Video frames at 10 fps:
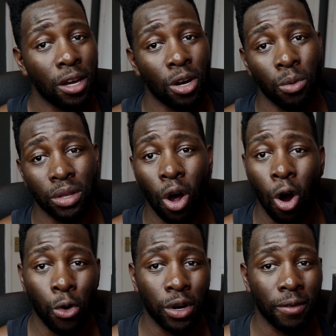with the
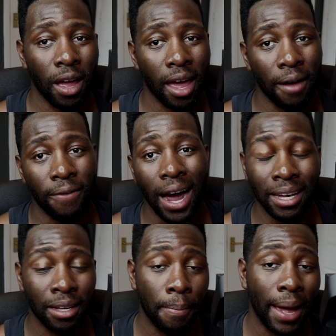Hori
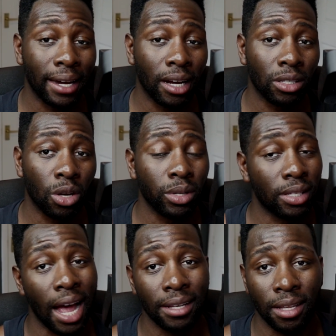fighting commander. So
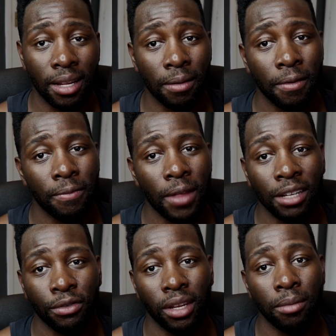it's nice
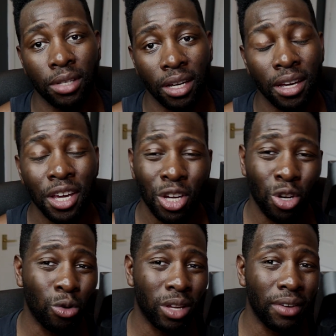for them to
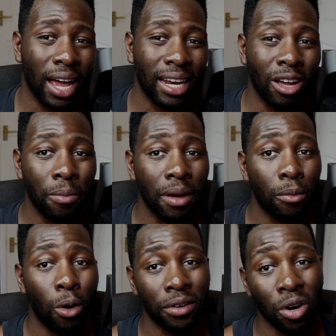give it a little
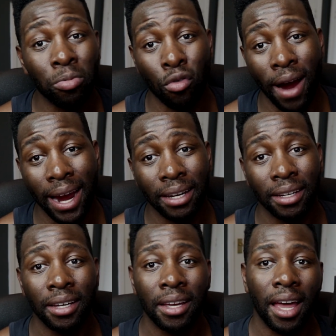bit more of an
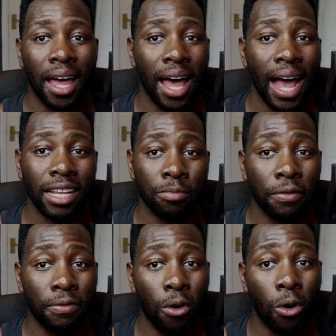upgrade as
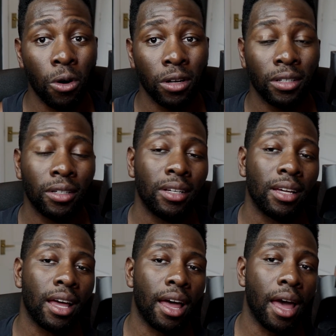before.
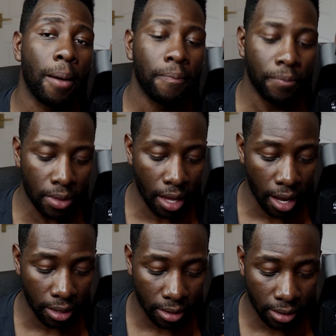
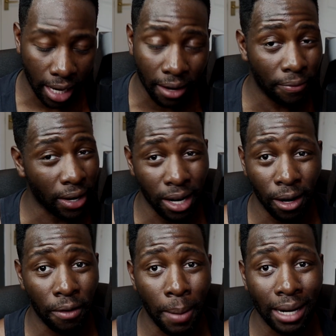The second thing I
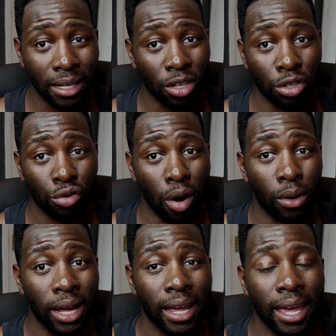love about this
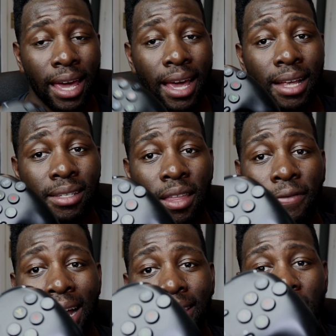controller is
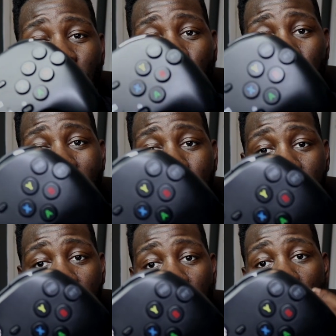the fact that you can be
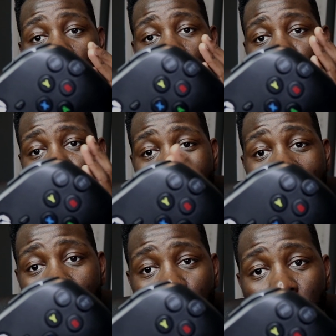able to
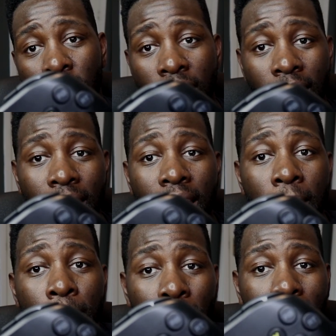change the
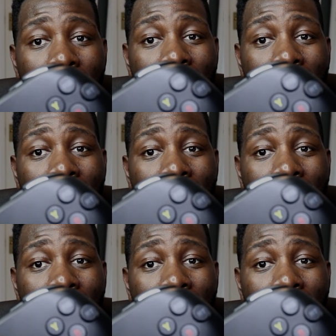input